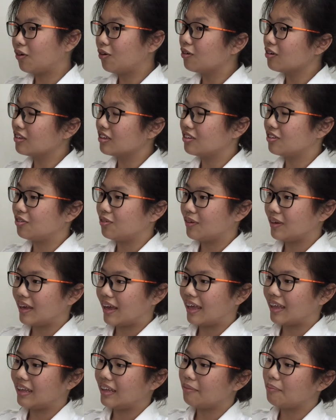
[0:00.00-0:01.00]
oh, she's doing
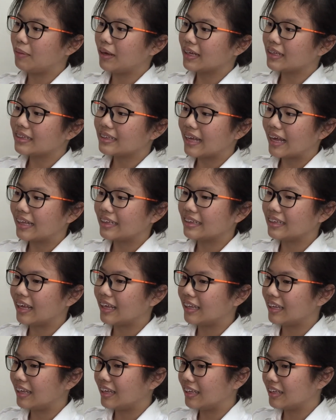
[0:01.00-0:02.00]
it, and it makes sense
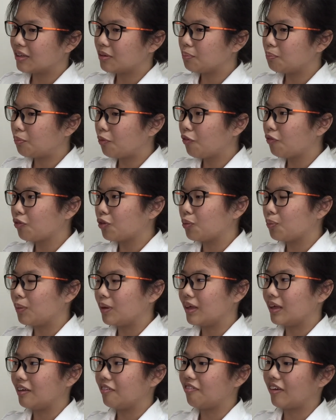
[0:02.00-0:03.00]
and it's proved to
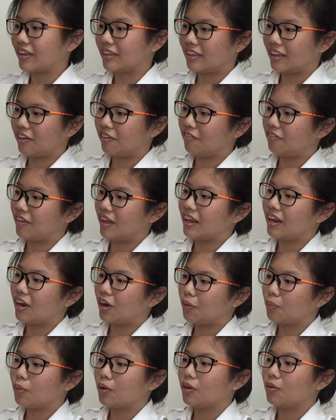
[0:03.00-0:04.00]
be effective, then
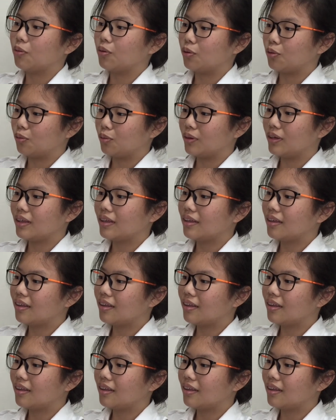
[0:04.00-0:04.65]
everybody will do it.